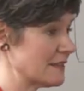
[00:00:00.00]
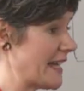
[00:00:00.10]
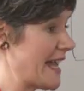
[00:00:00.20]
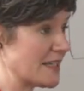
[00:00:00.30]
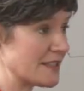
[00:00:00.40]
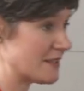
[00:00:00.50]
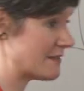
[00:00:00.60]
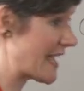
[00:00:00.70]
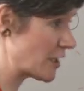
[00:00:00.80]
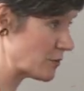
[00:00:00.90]
land
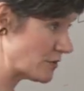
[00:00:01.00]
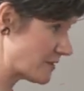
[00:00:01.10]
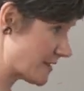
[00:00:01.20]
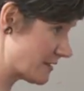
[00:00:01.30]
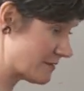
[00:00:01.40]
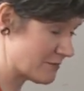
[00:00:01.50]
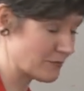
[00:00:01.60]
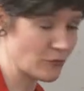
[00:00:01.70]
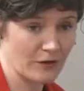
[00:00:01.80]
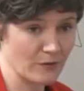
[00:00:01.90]
and animals and
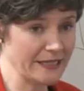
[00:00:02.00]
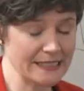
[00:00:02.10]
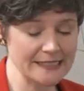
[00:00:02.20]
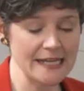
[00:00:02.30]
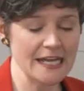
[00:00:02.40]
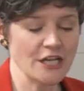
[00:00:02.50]
waterways.